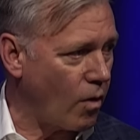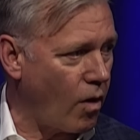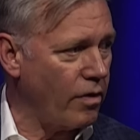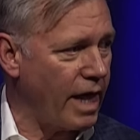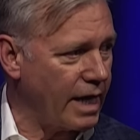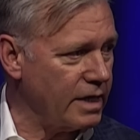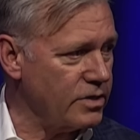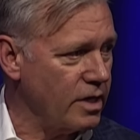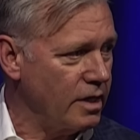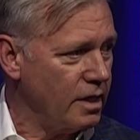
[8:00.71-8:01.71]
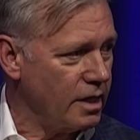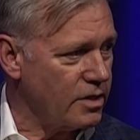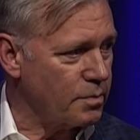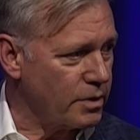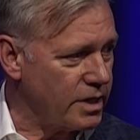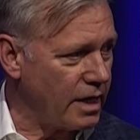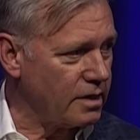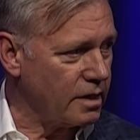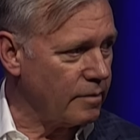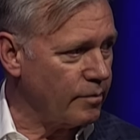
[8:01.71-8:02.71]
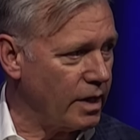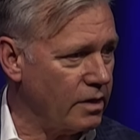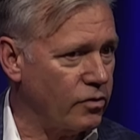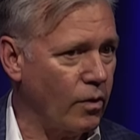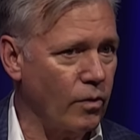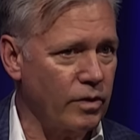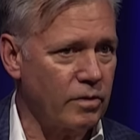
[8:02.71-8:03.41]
All that is is protected, and so